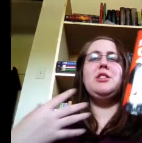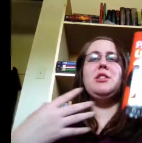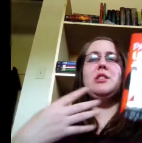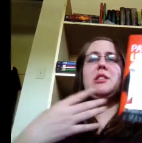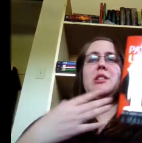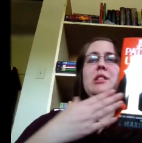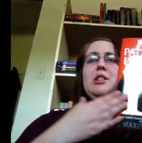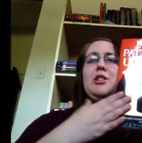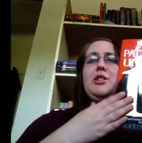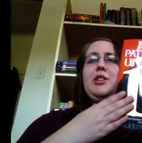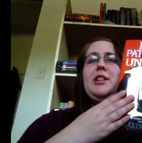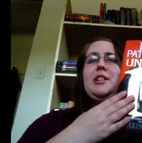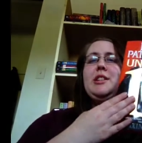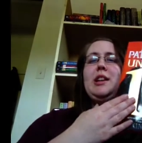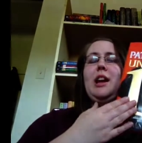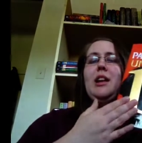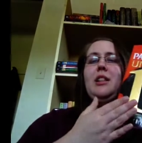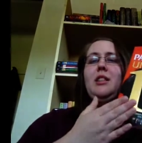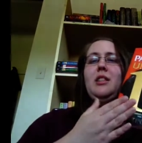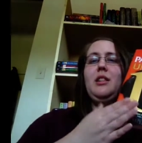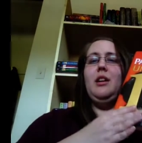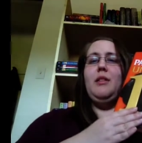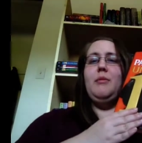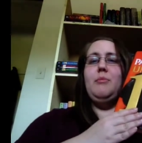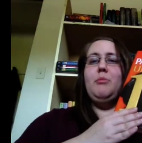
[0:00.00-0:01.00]
series I
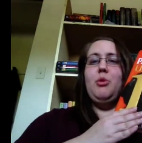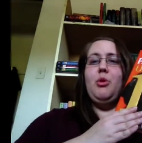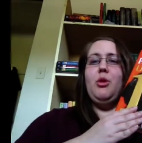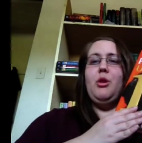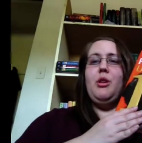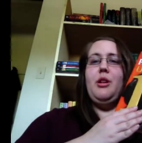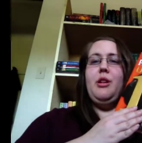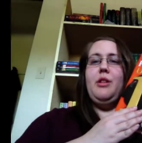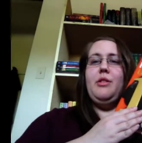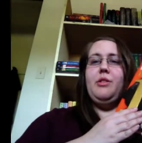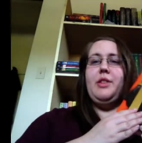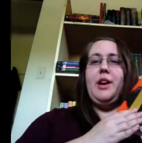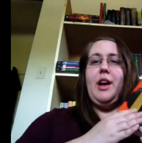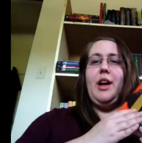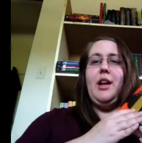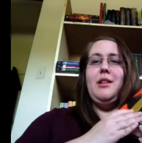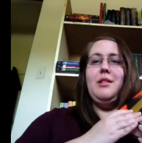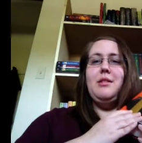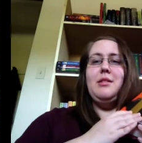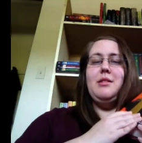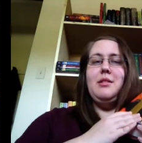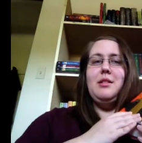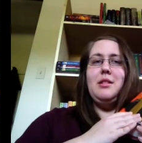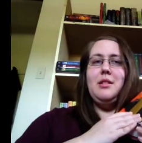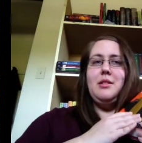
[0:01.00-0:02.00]
love more
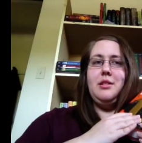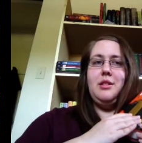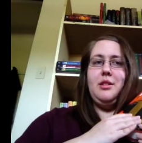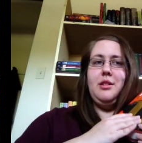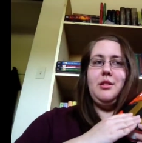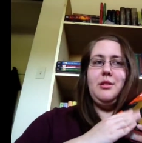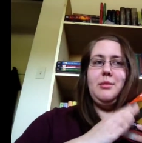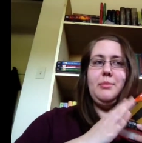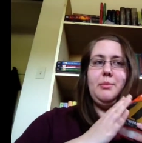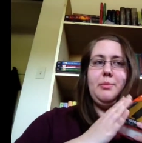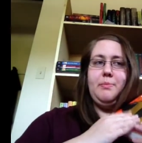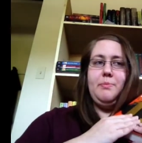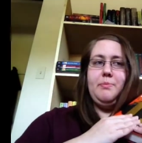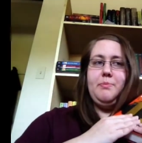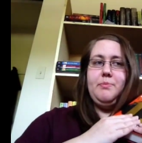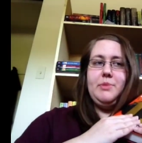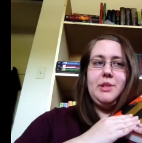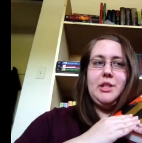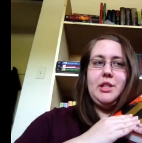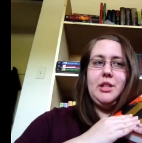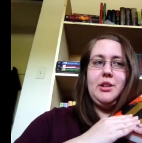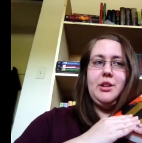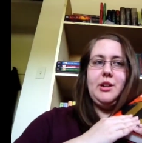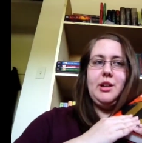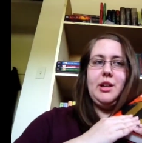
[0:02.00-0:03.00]
than his other
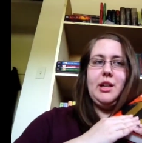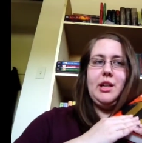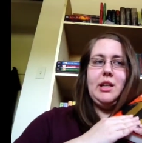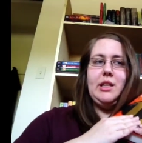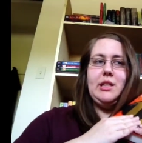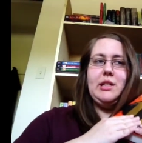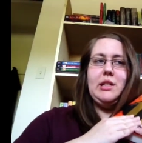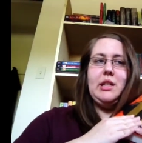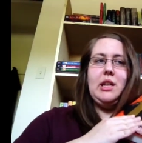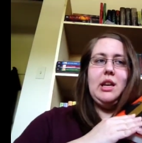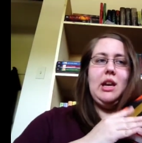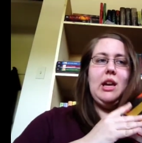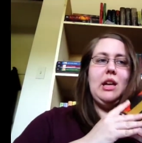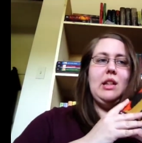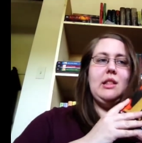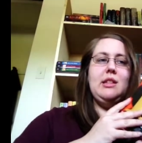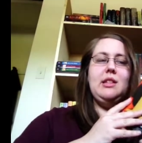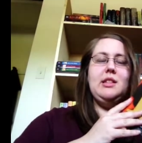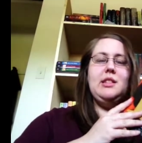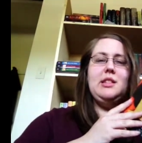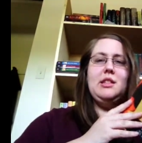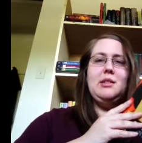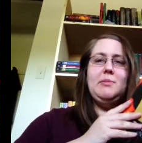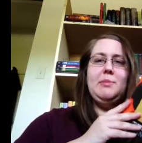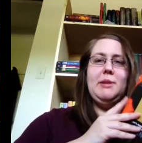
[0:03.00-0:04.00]
series, and
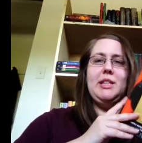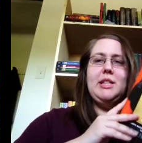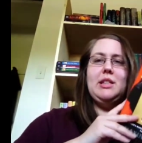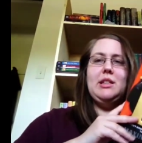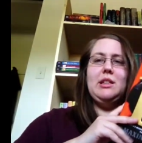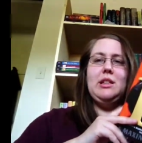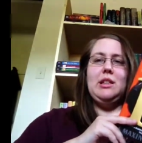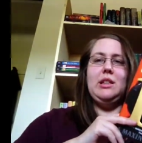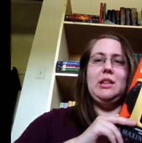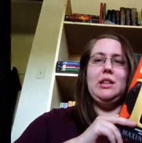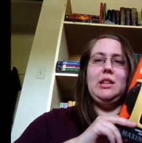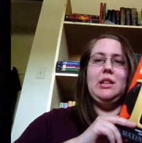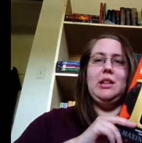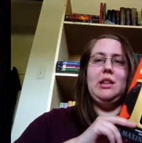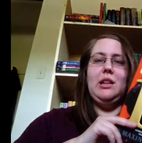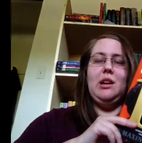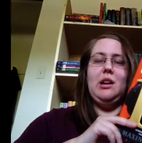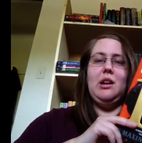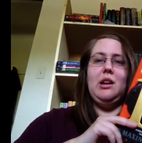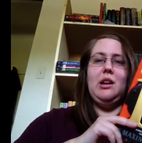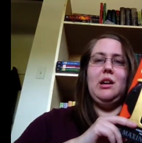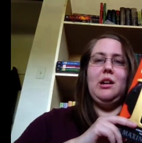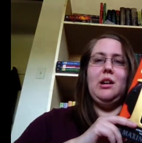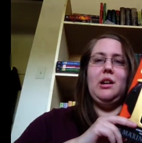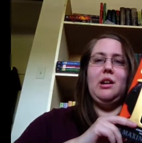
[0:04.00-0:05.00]
this is basically
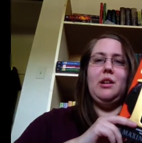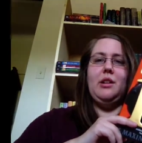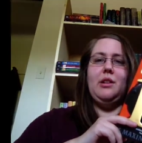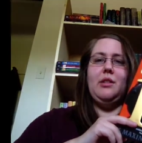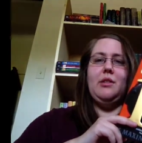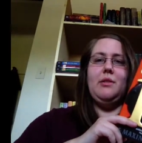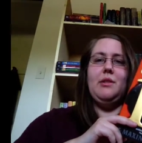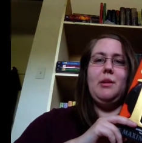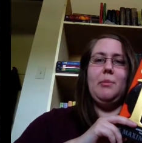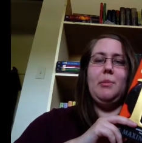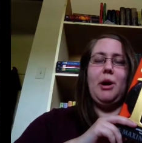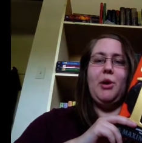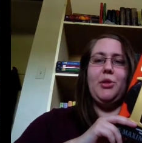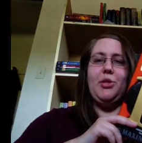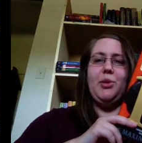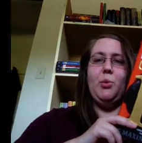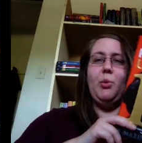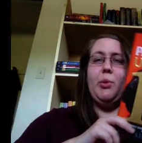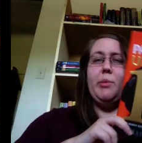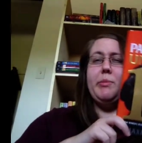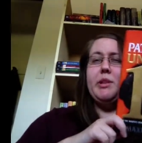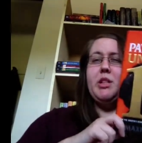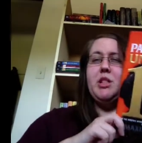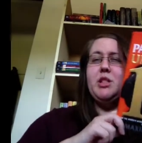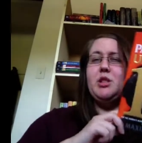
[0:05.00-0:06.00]
about the
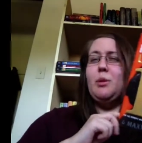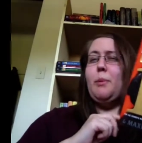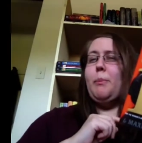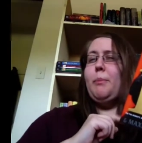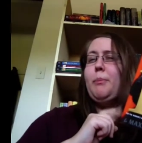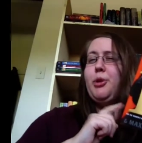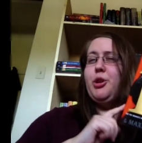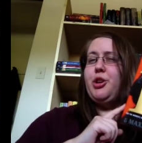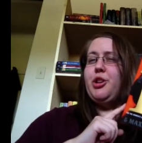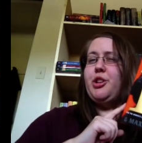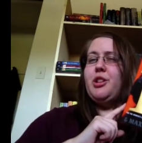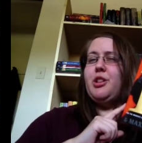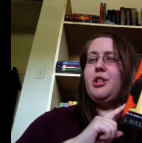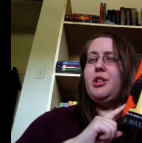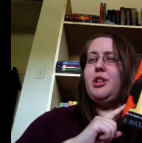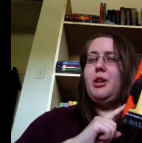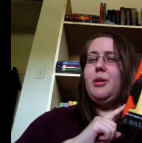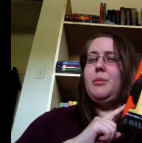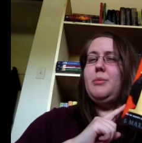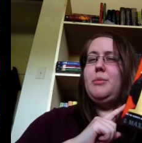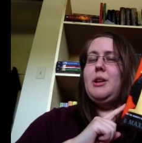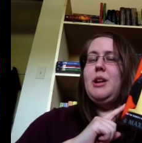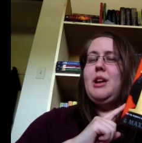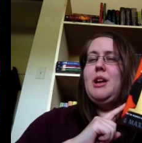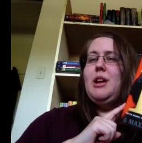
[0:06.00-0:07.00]
Women's Murder
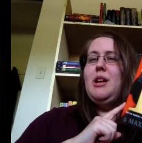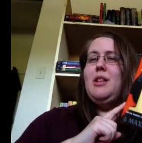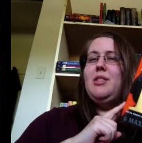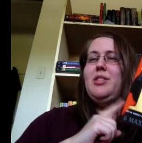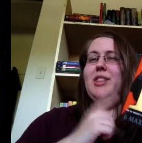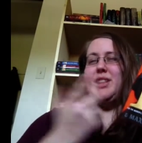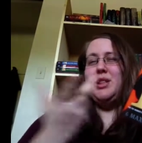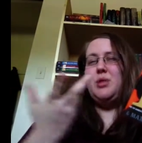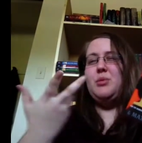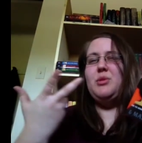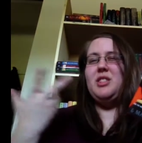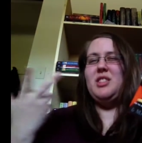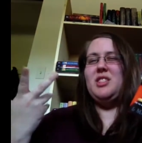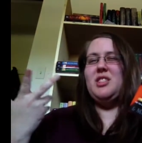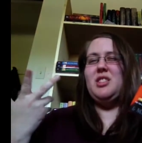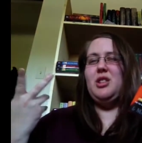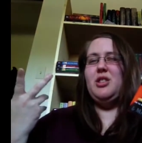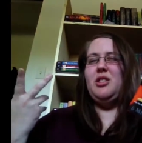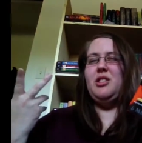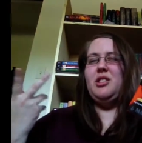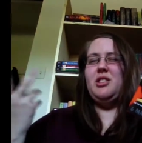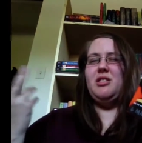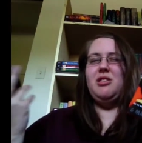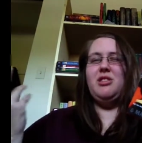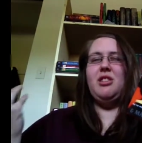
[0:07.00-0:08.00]
Club. That's what the
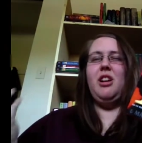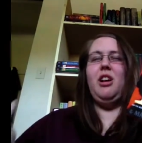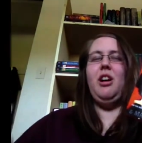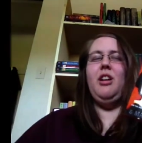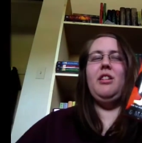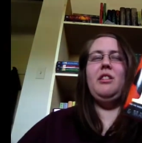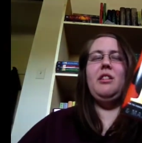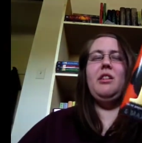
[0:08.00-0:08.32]
series is called.